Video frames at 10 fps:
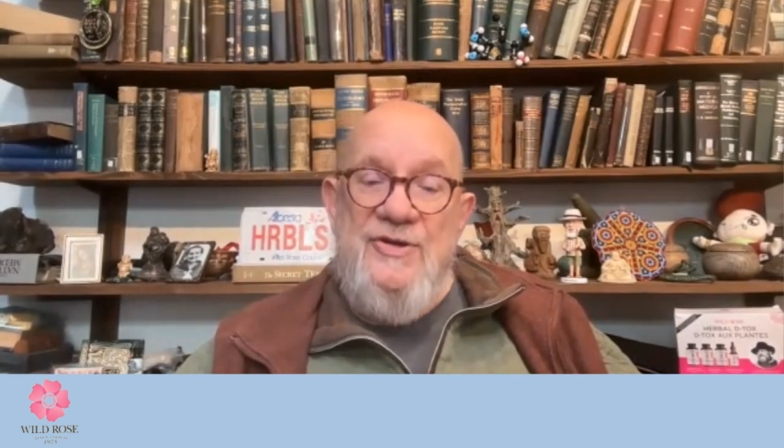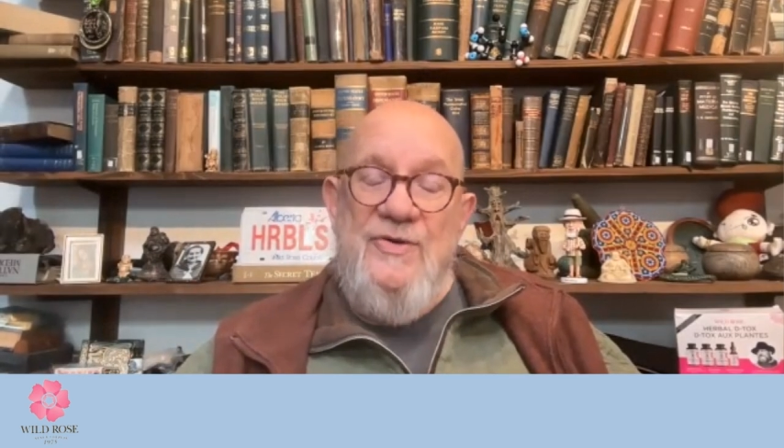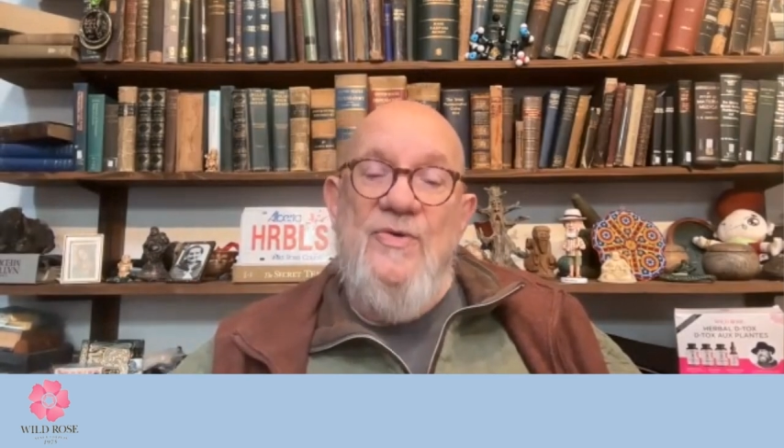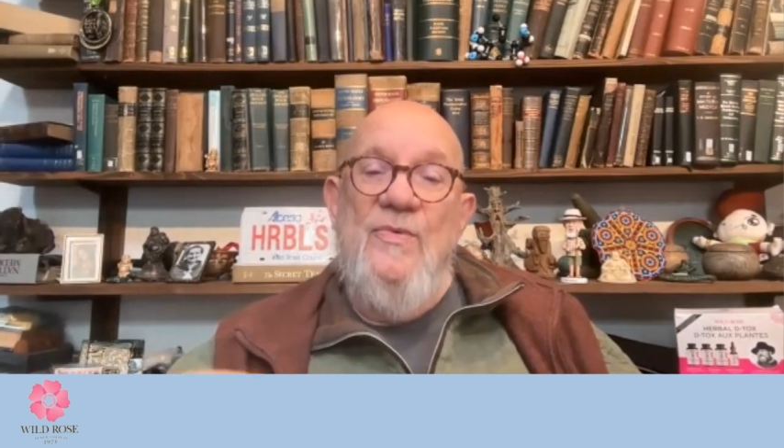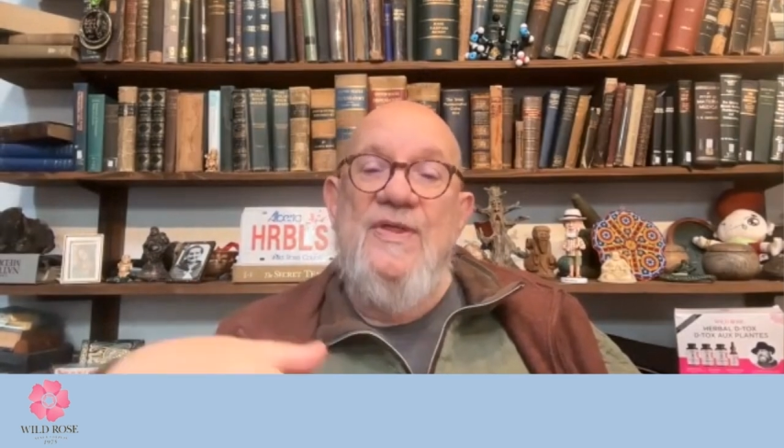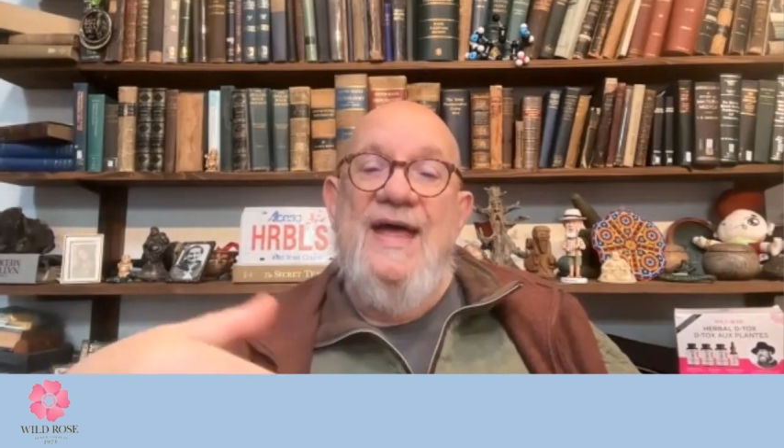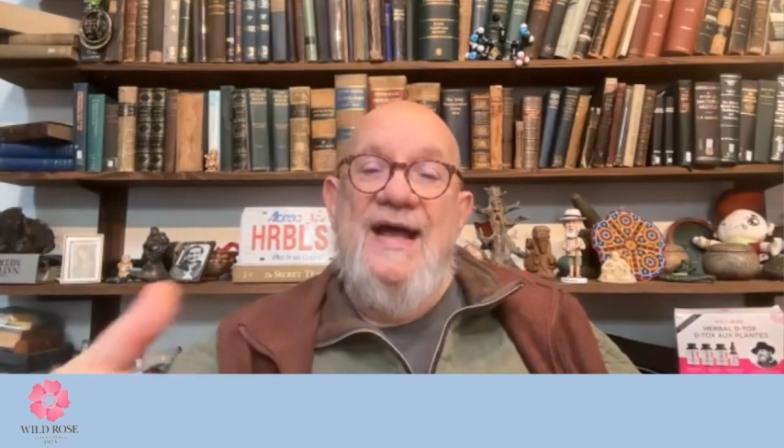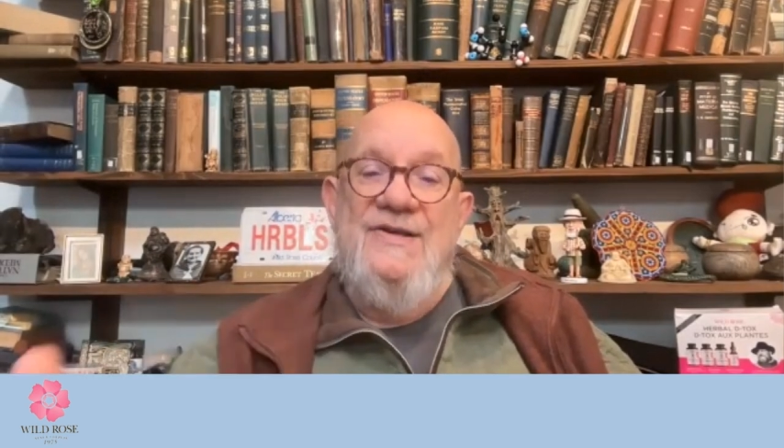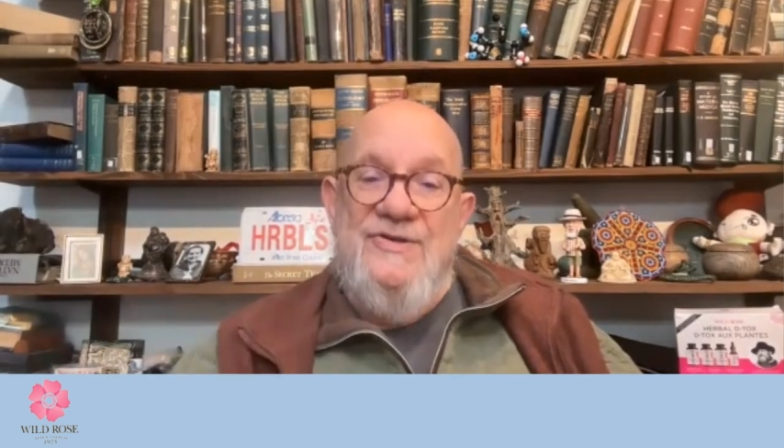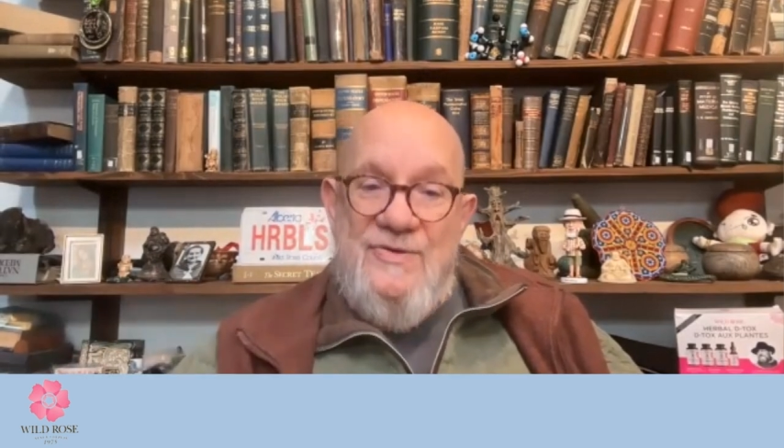it with
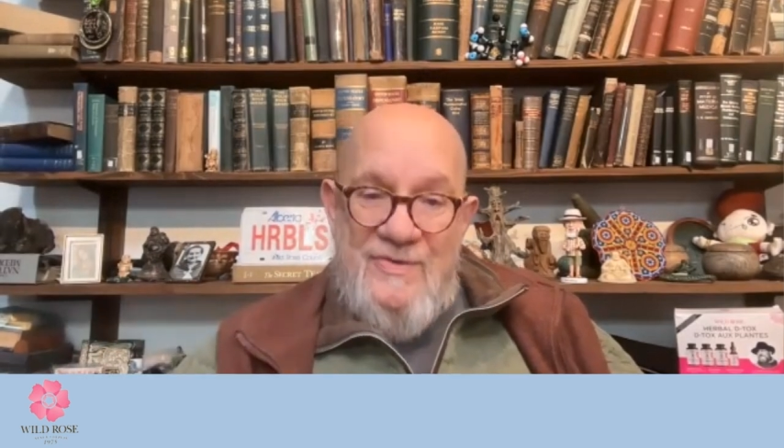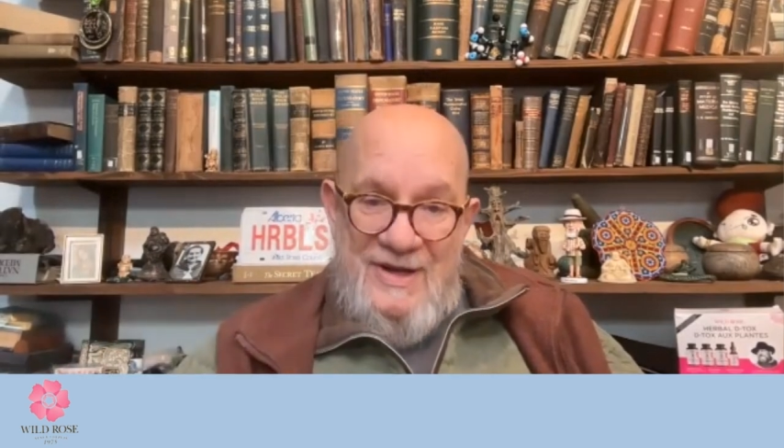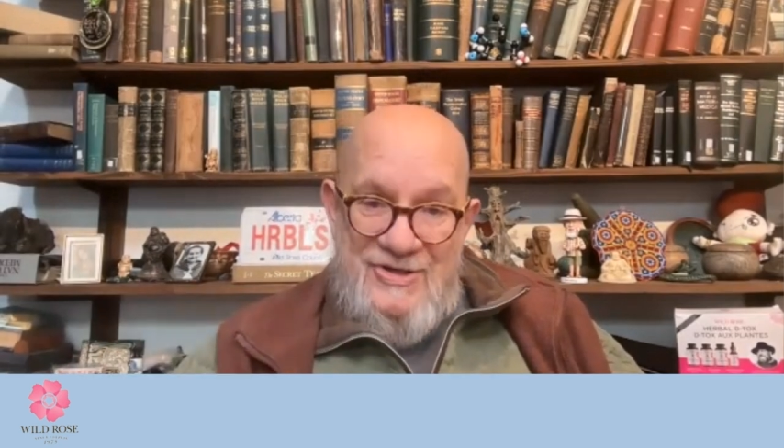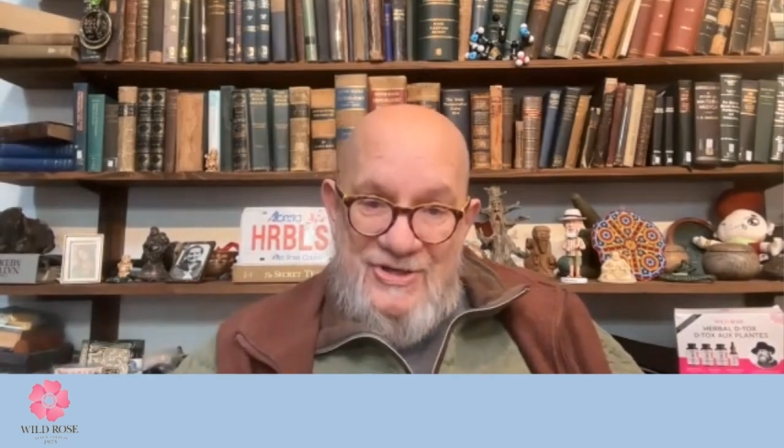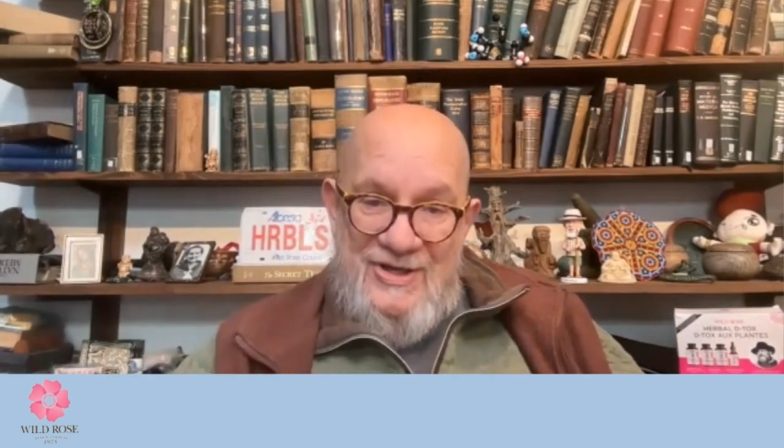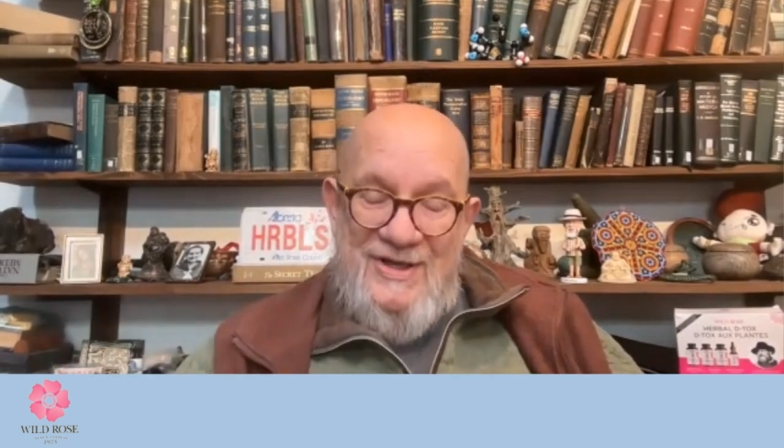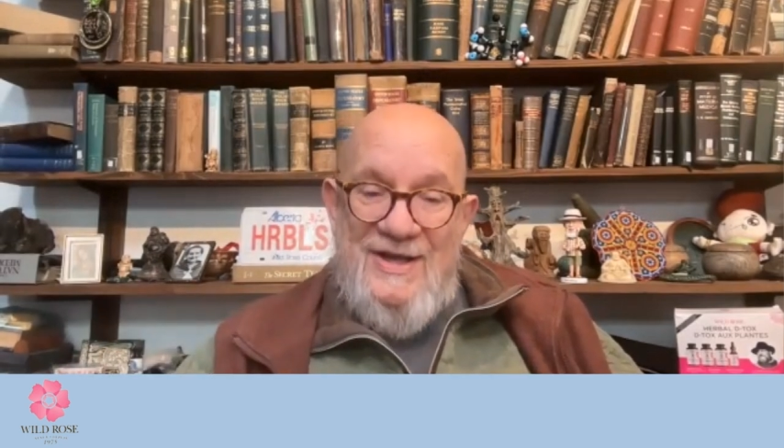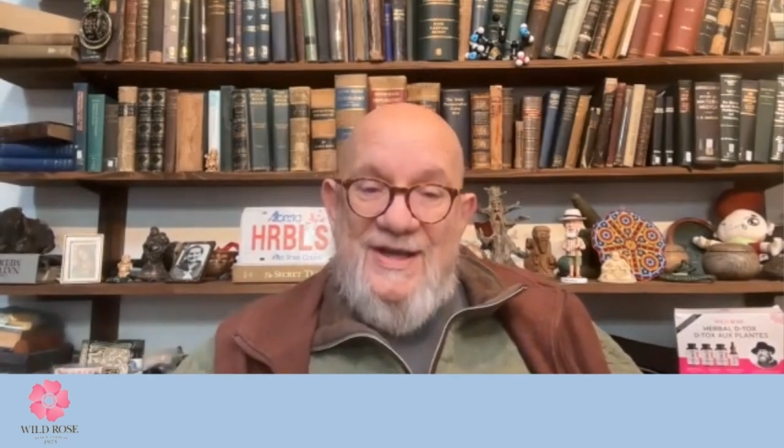extra reishi.